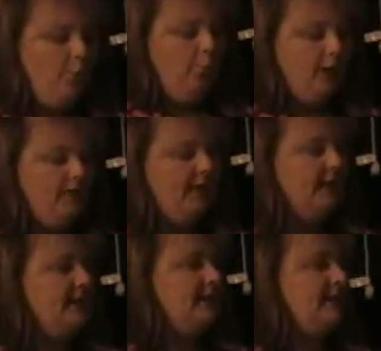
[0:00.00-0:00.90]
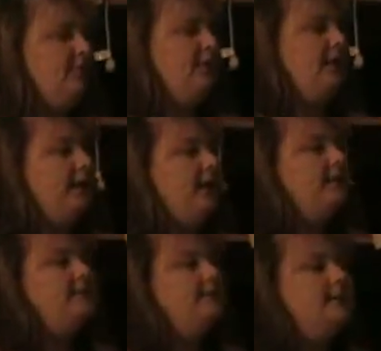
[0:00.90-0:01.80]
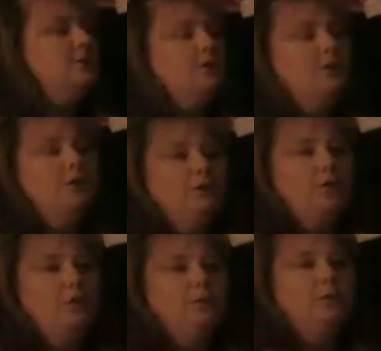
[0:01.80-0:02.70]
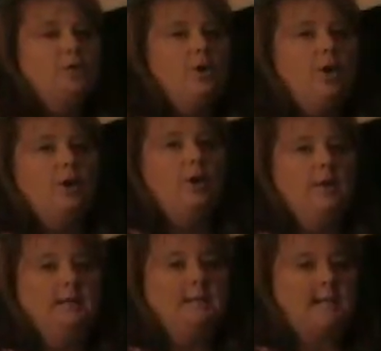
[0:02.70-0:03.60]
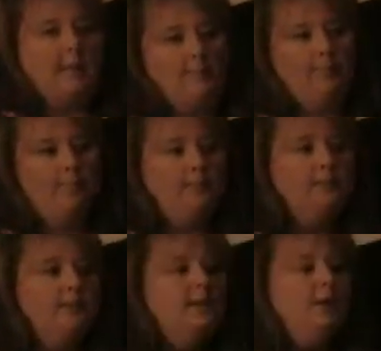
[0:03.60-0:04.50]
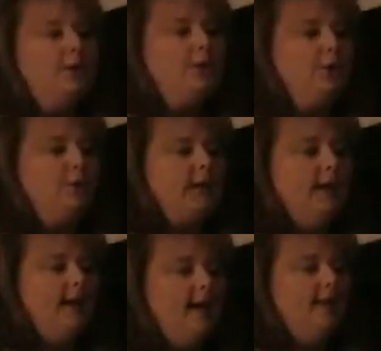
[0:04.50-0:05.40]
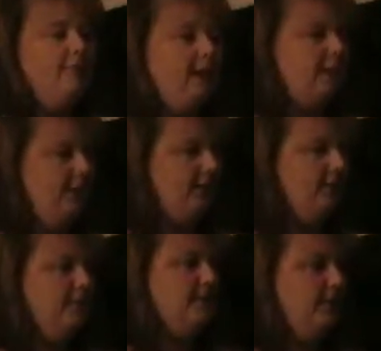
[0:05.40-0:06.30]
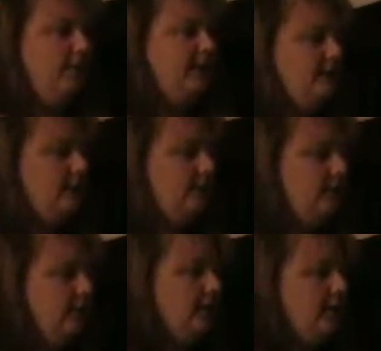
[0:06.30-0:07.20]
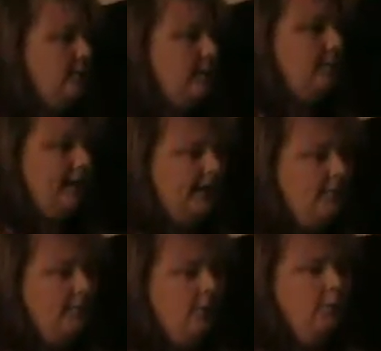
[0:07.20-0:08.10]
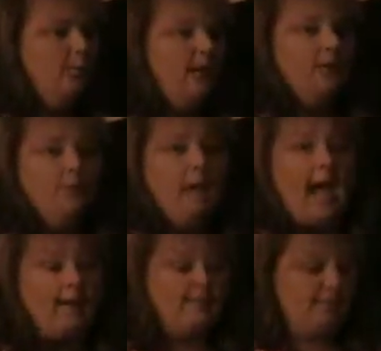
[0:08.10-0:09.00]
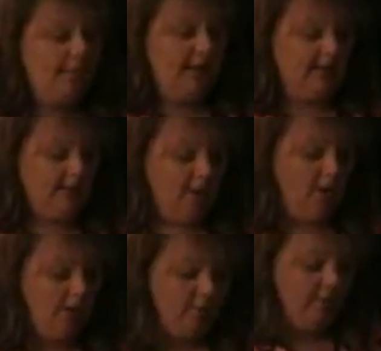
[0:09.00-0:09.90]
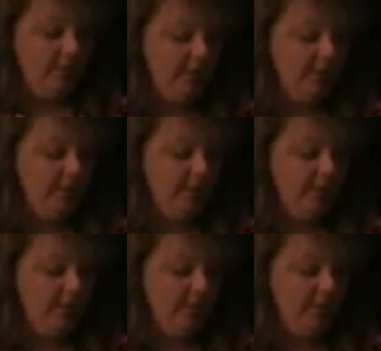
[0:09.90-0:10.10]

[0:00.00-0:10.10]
One thing I did find out is that student loans are unescapable. You cannot file bankruptcy on these student loans and make them go away. You have to pay them off.